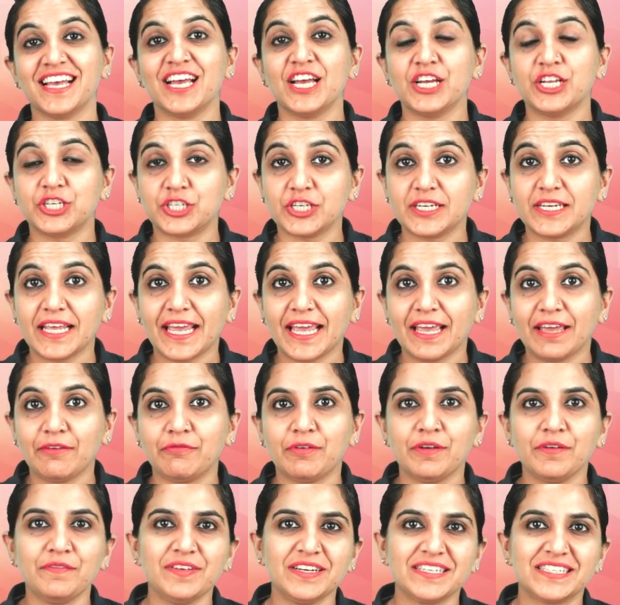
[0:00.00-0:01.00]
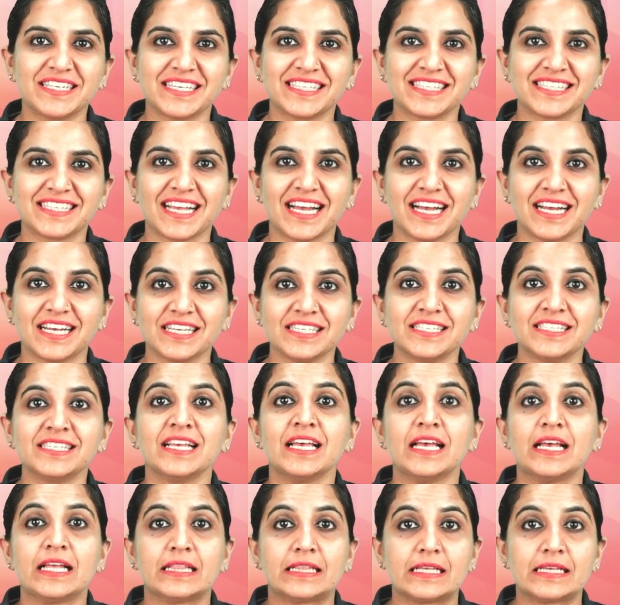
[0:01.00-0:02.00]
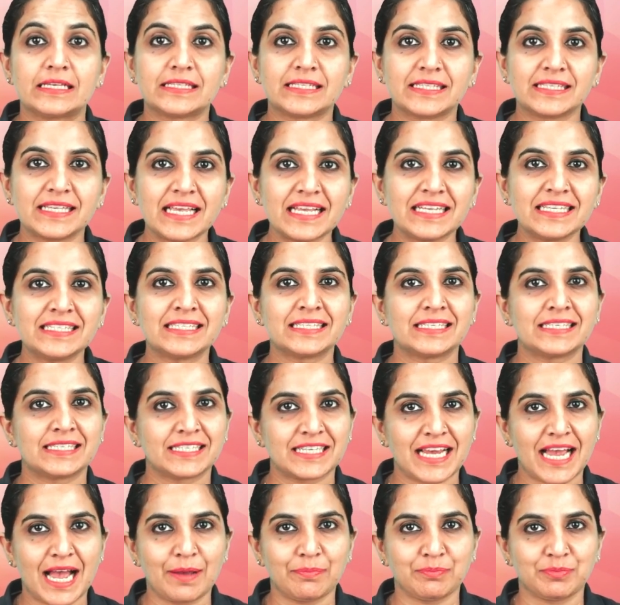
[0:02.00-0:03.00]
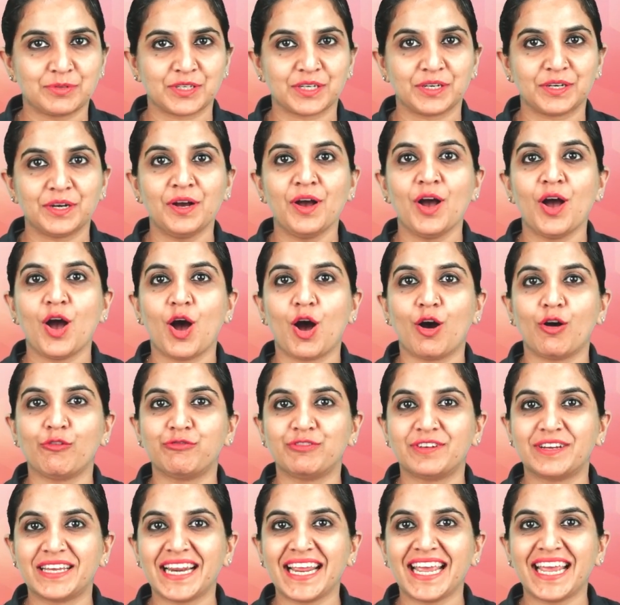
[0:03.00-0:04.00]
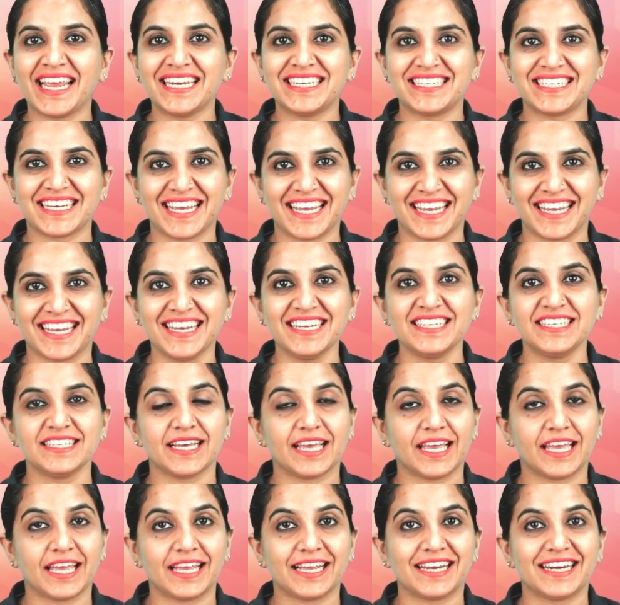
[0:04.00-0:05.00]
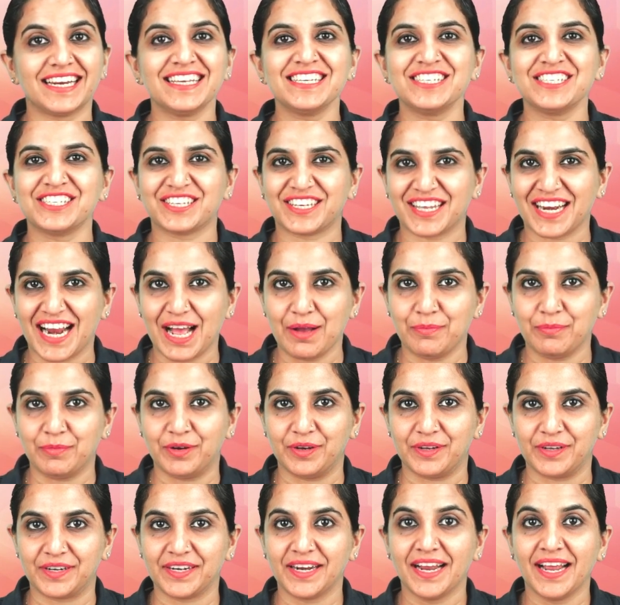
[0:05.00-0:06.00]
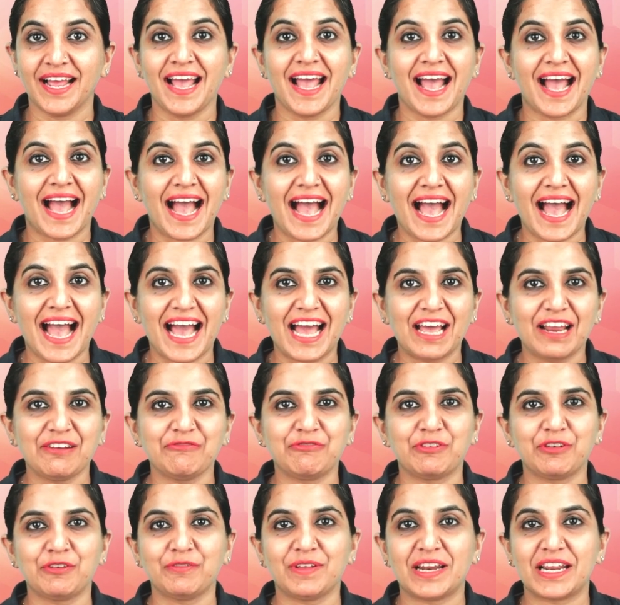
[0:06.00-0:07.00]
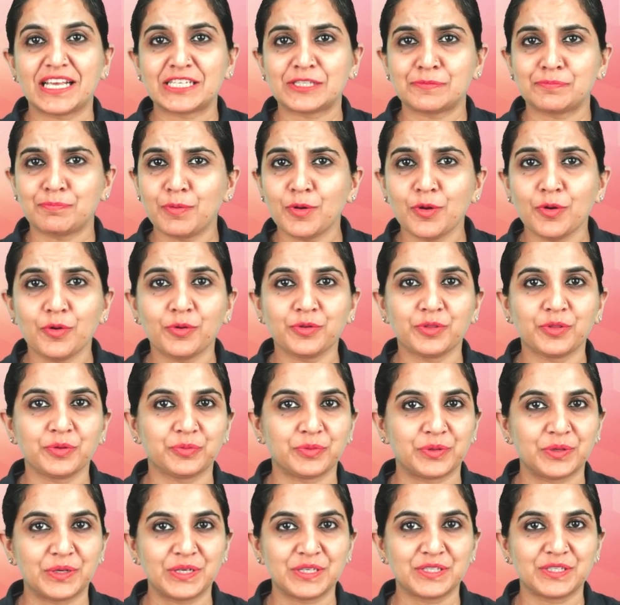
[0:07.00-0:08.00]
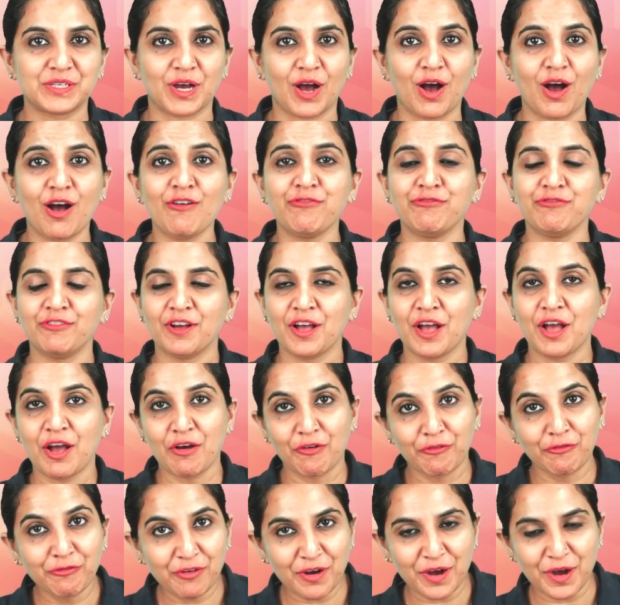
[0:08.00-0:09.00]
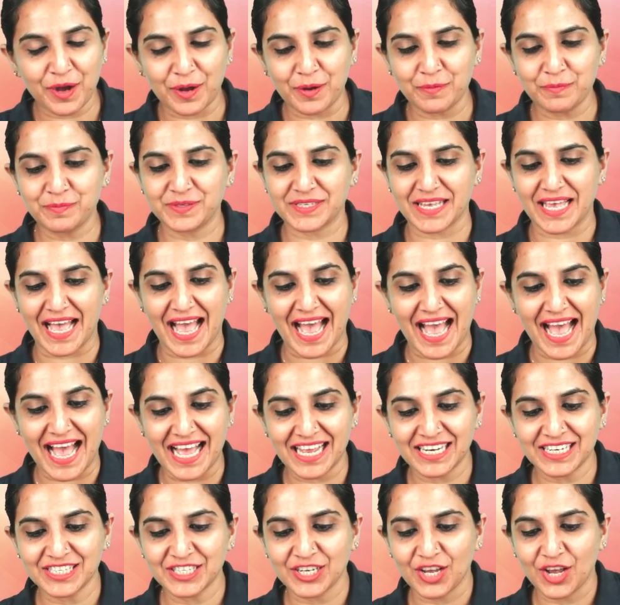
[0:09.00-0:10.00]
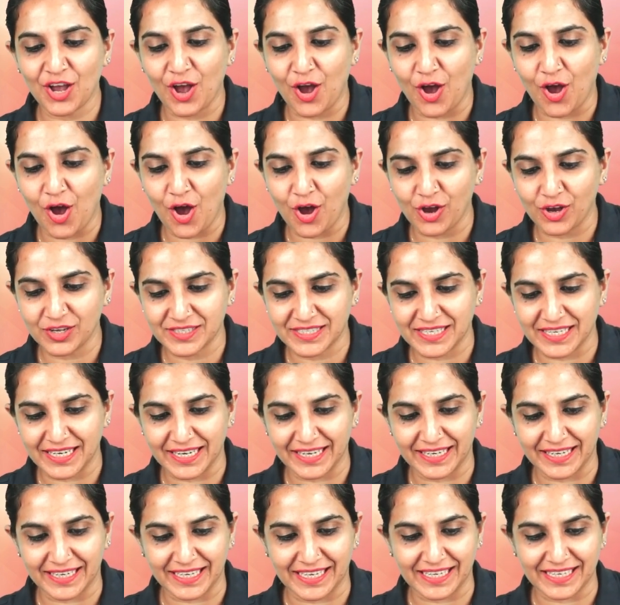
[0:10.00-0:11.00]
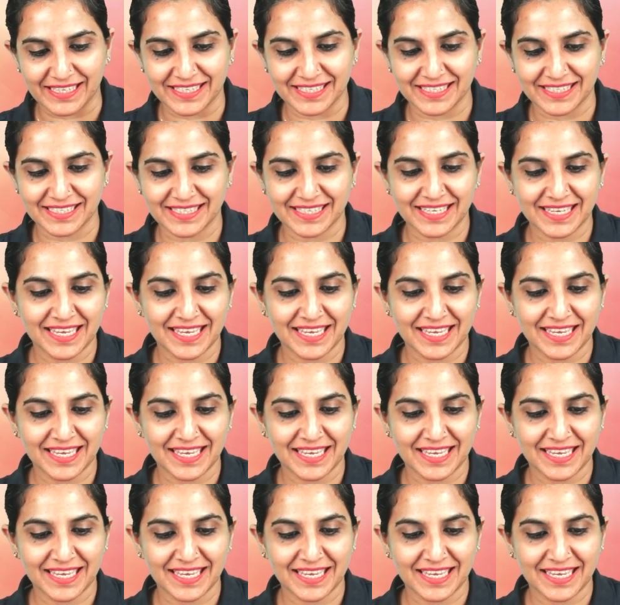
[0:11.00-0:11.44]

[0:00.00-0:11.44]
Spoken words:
Today we will discuss the 6th chapter of Grade 8 English Grammar, and we will explore the world of verbs and auxiliaries.